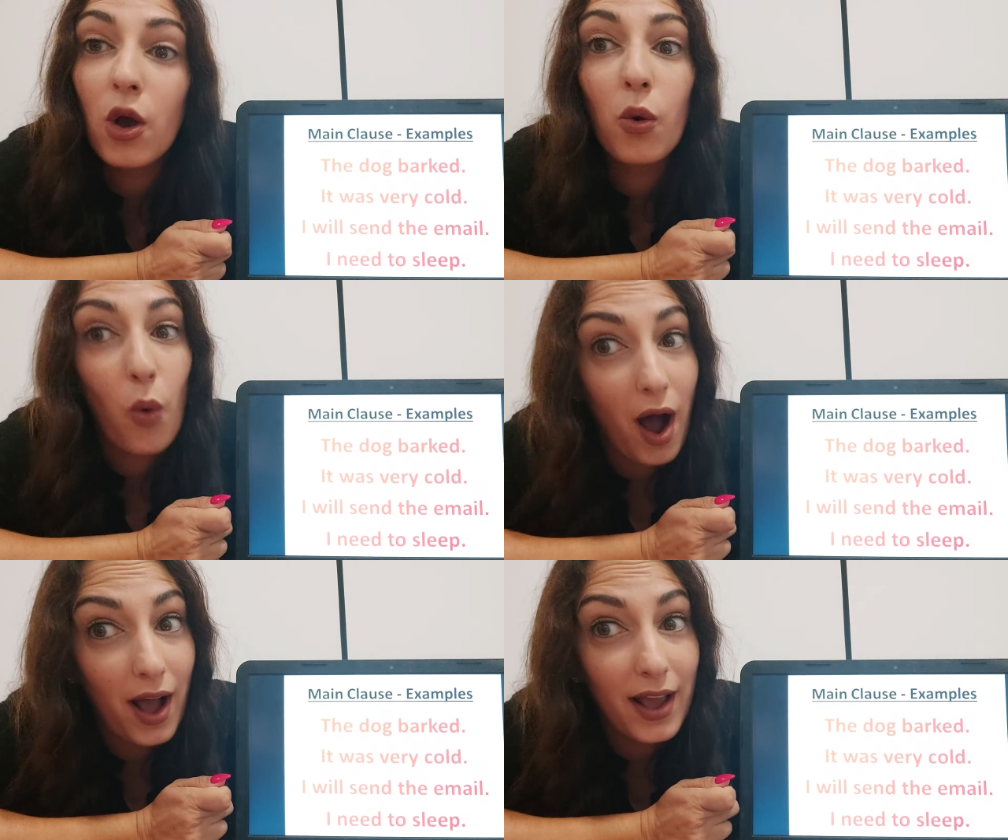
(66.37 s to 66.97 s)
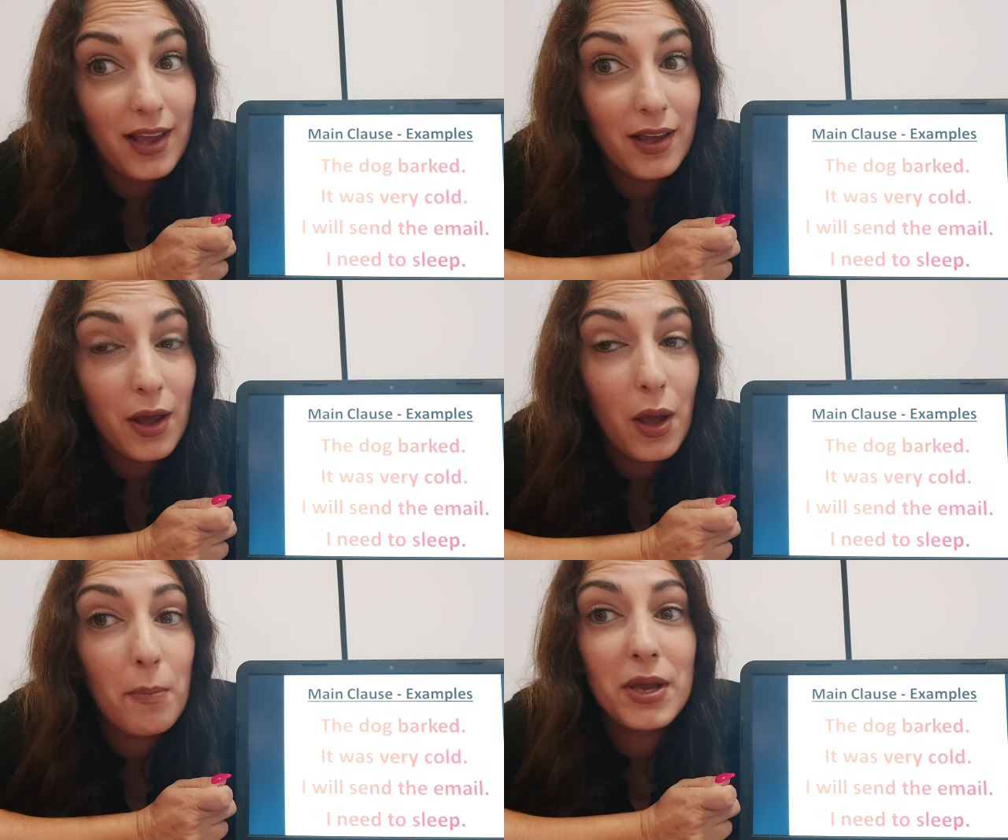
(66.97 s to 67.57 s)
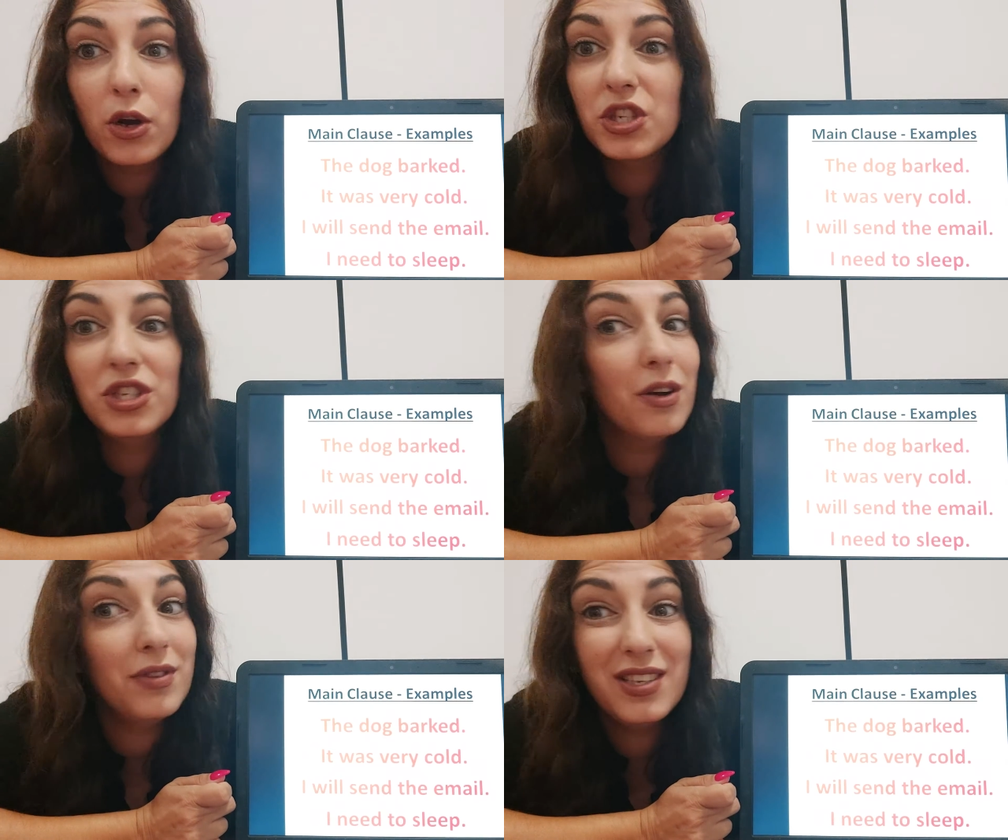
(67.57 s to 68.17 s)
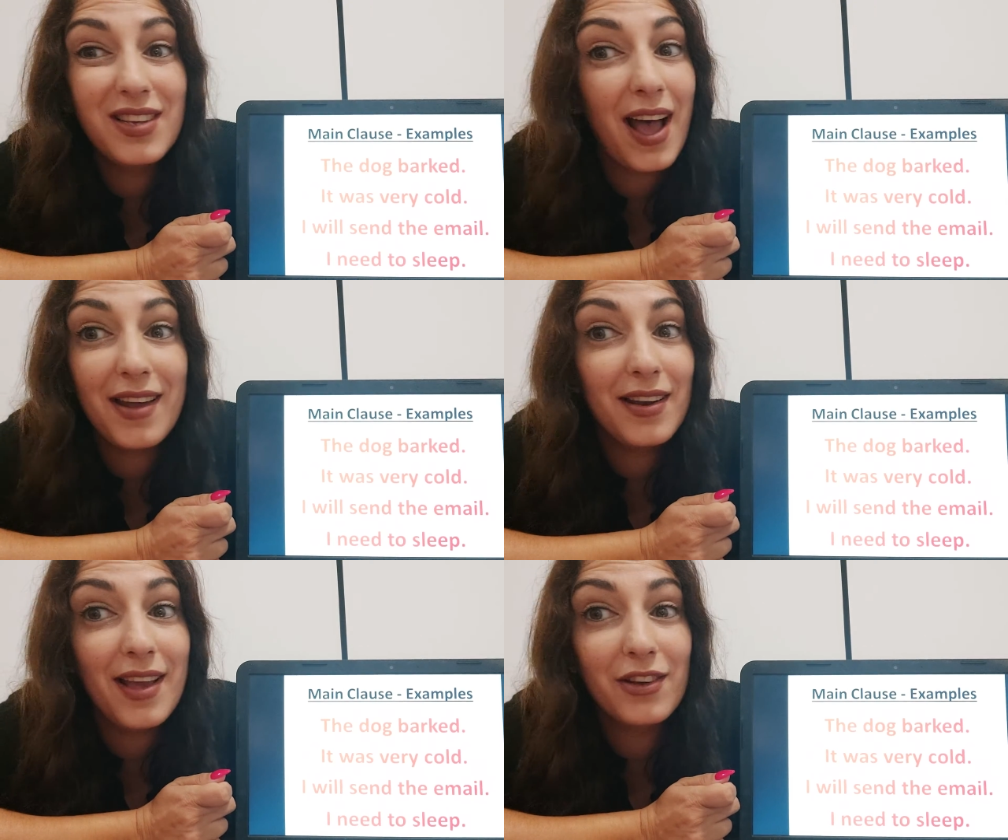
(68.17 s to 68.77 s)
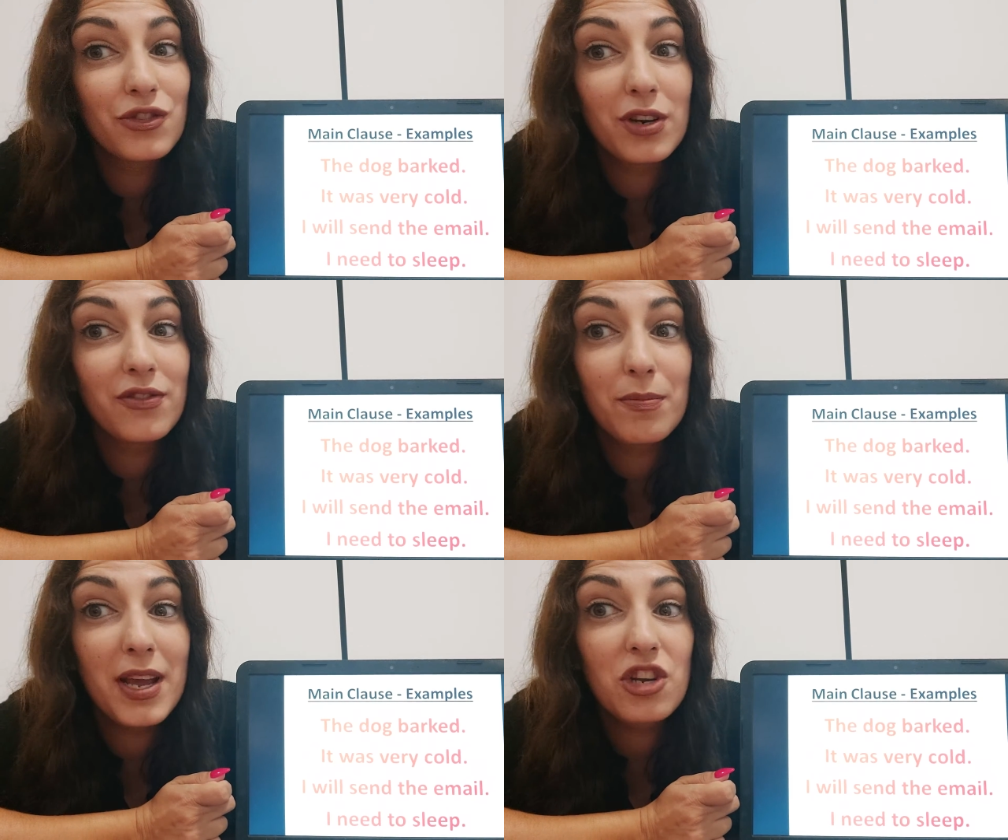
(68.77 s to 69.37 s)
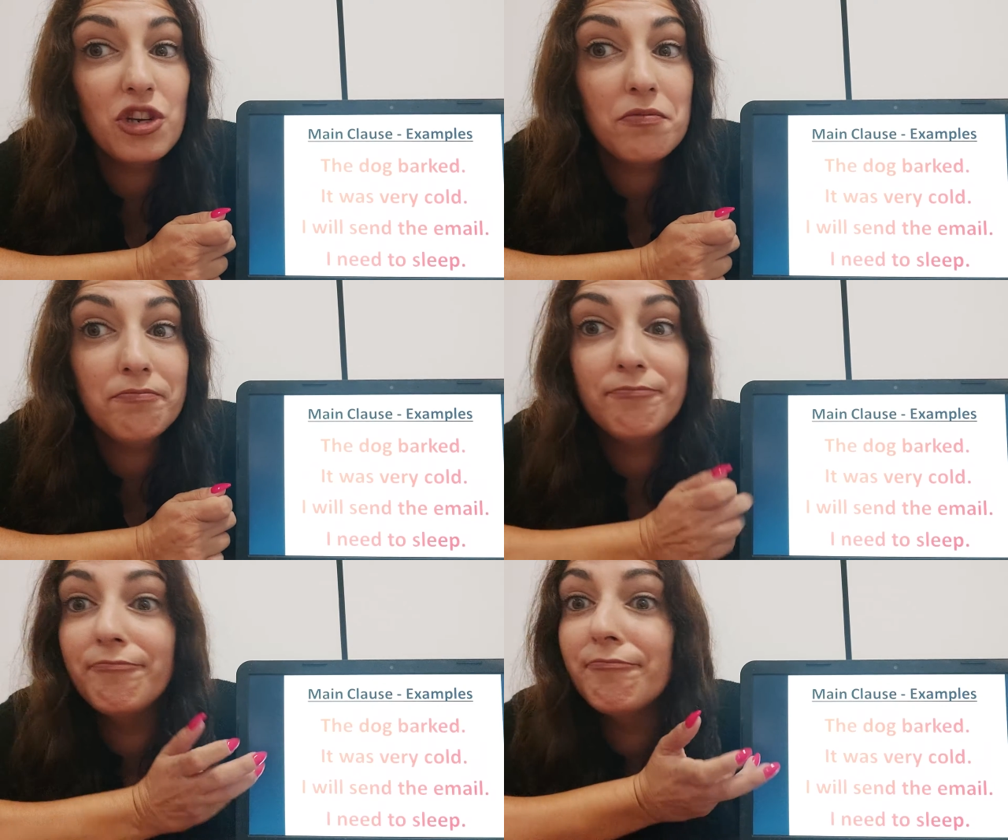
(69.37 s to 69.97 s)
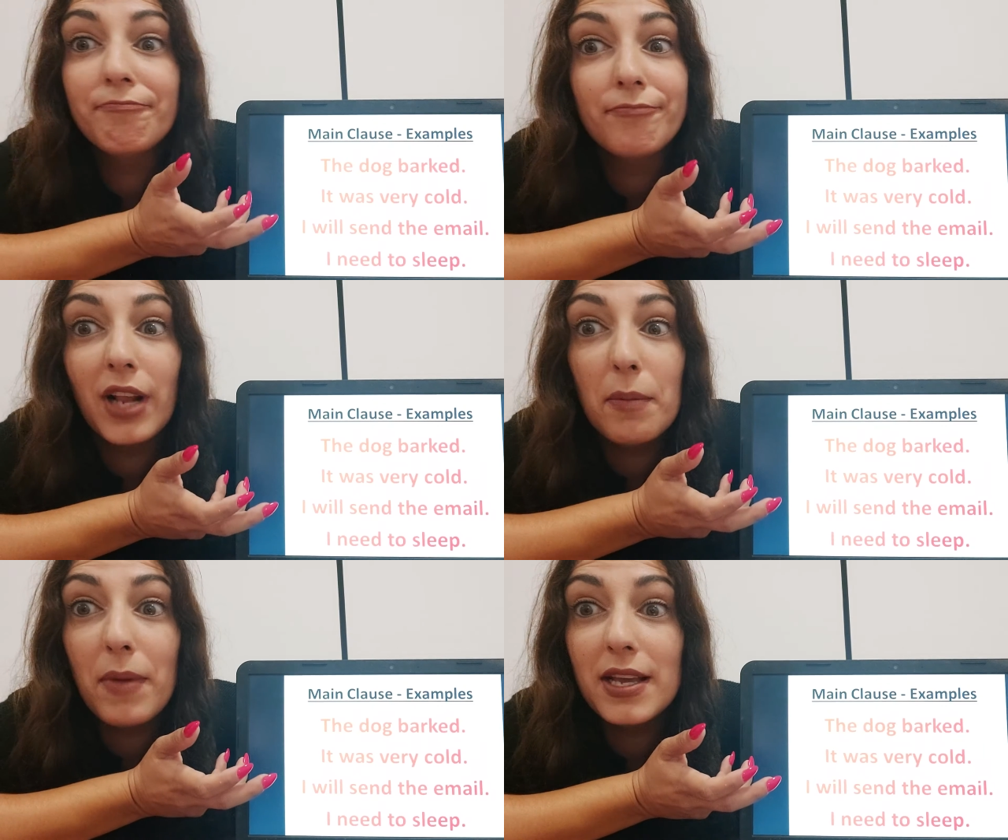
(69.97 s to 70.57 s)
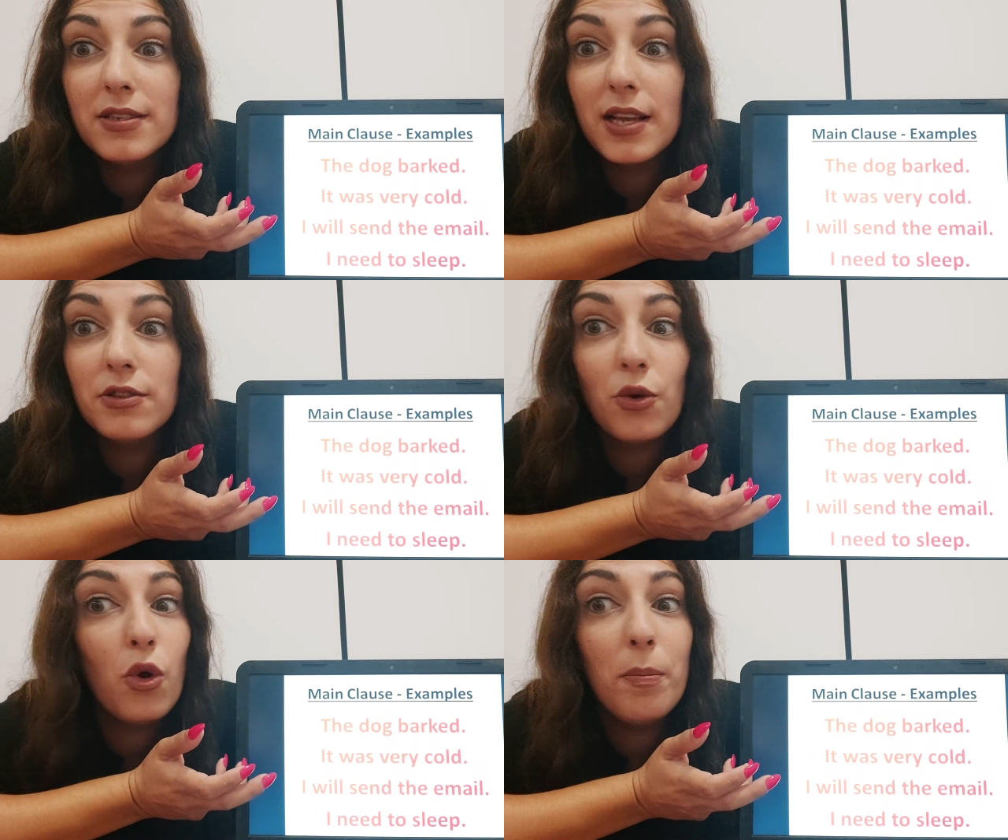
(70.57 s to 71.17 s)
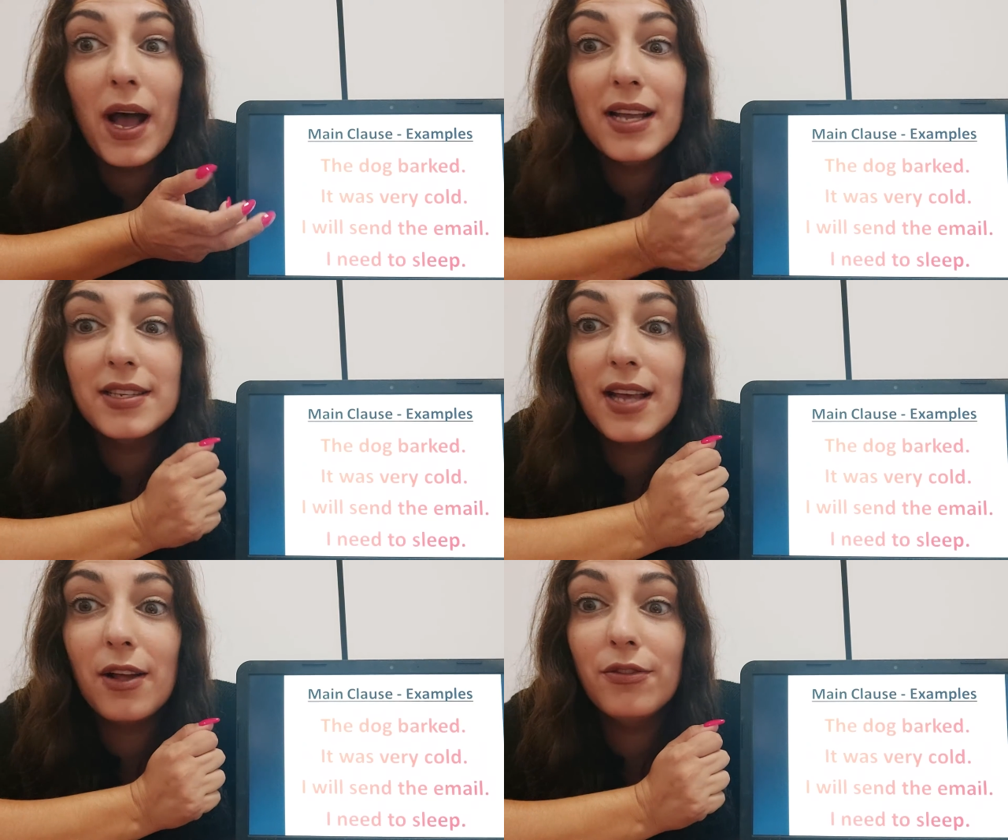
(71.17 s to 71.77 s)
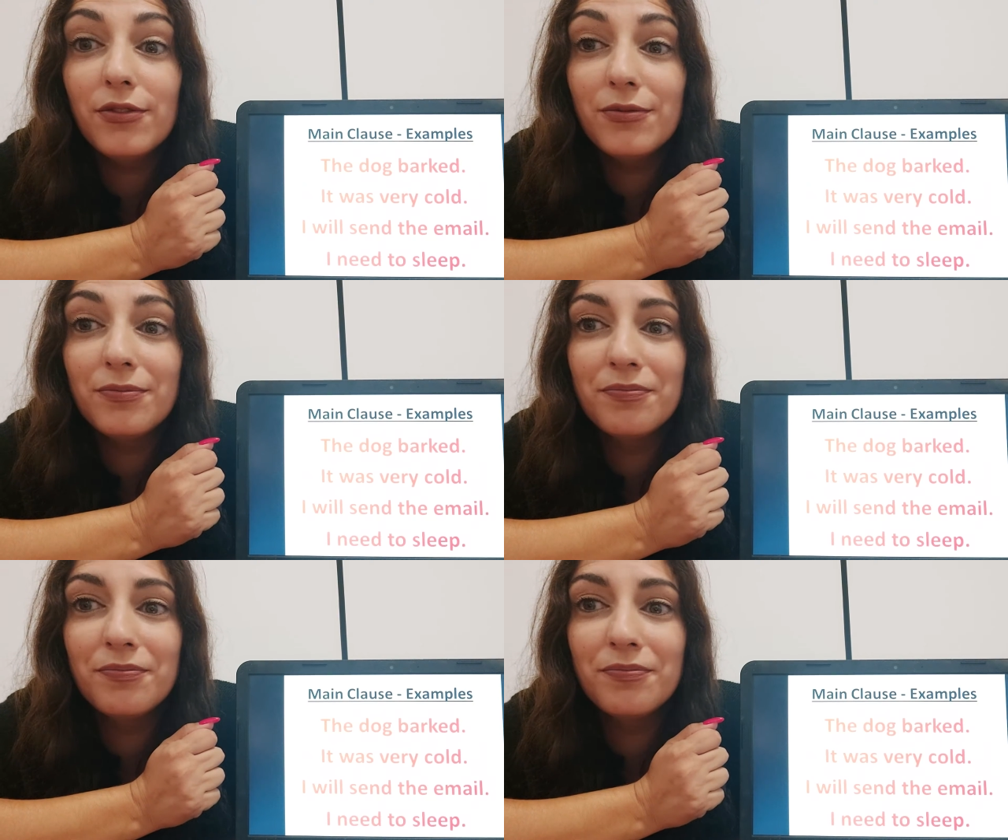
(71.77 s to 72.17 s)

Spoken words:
Why? Because you don't need to add any extra information. It makes sense all by itself.